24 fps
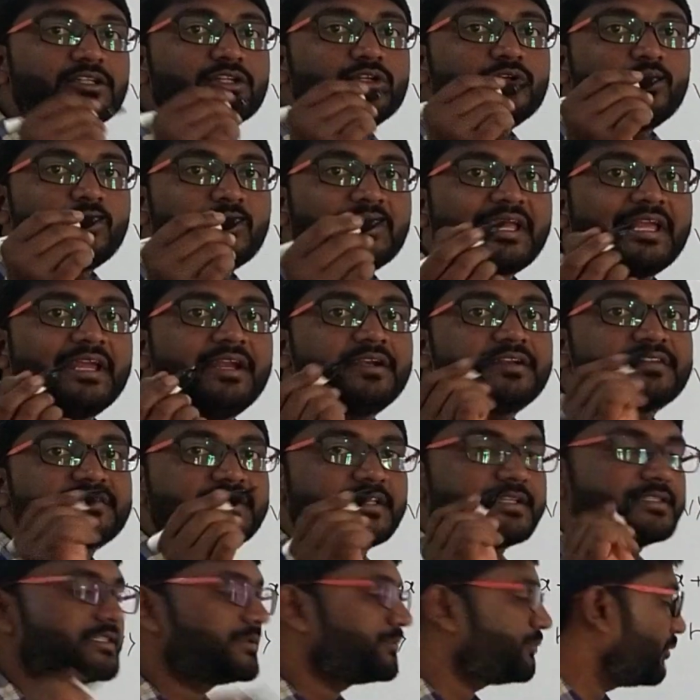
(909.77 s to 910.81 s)
to locate
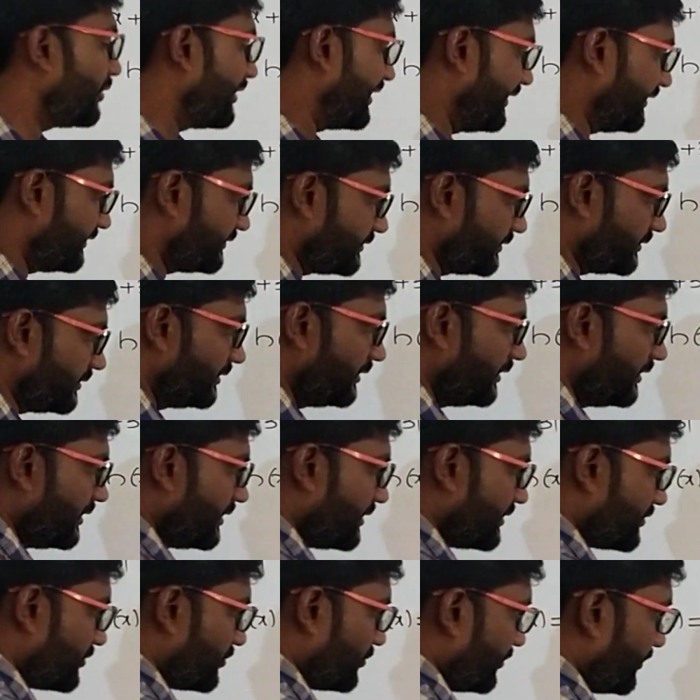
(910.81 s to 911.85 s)
such points.
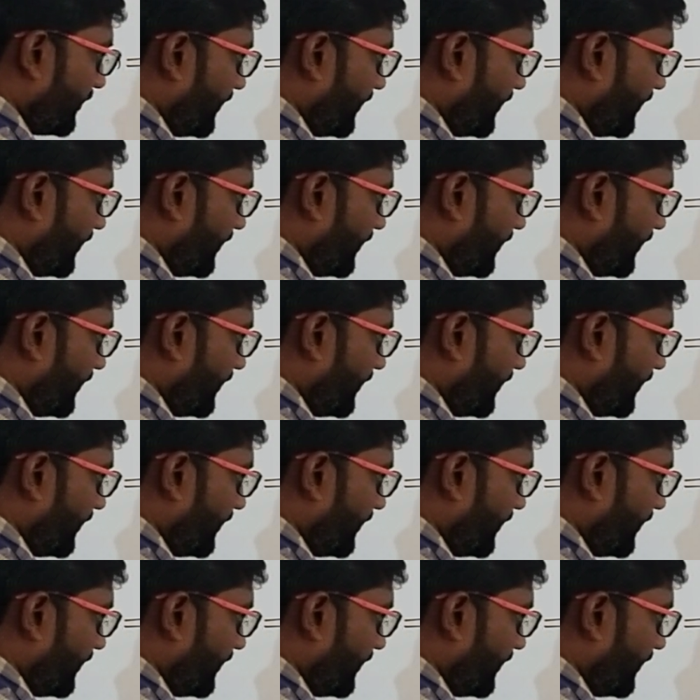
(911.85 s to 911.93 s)
So